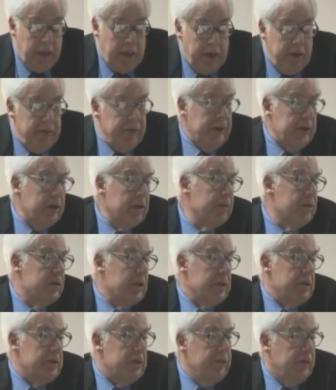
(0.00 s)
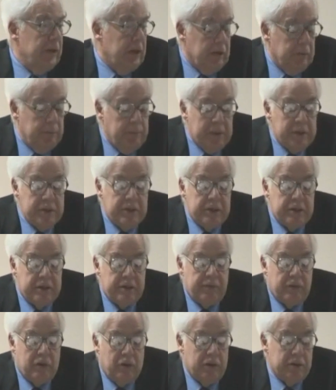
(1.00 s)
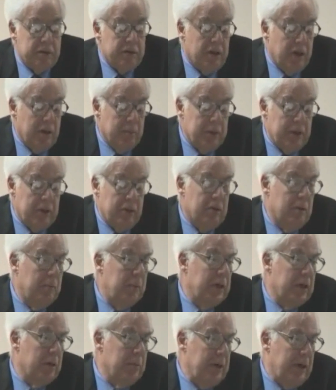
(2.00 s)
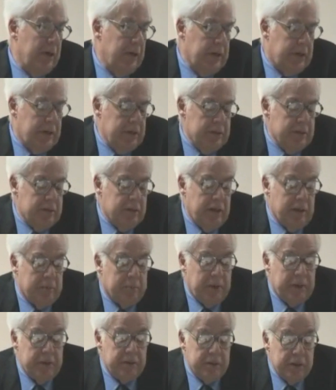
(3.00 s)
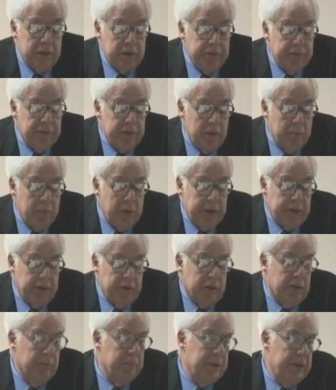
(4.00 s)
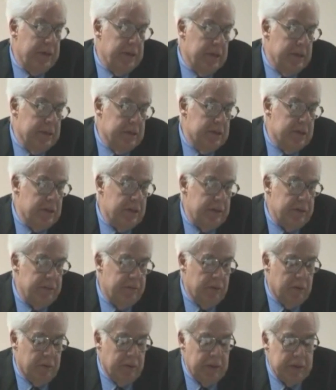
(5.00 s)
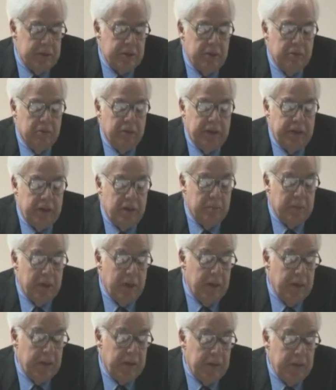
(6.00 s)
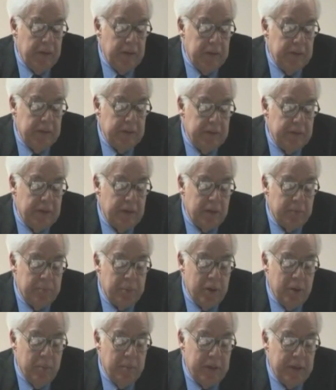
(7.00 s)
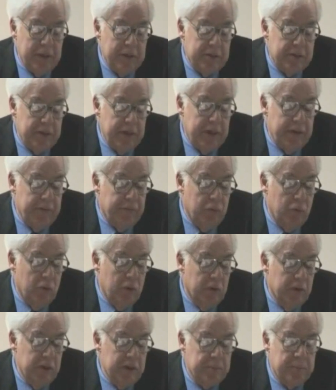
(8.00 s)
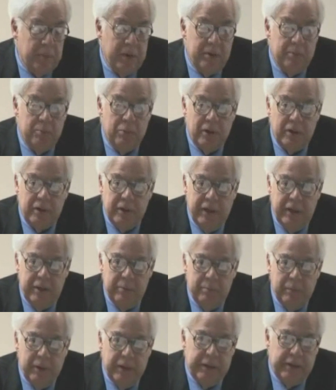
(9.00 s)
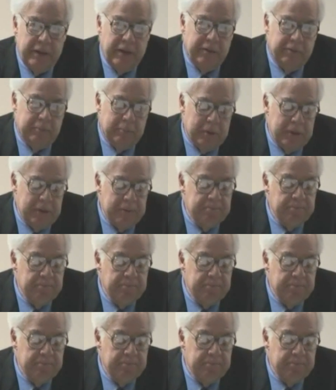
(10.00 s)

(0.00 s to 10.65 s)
Fear of such developments is, of course, commoner among Americans like myself than among Europeans, for it's only in America that a permanent state of war has been proclaimed by the government.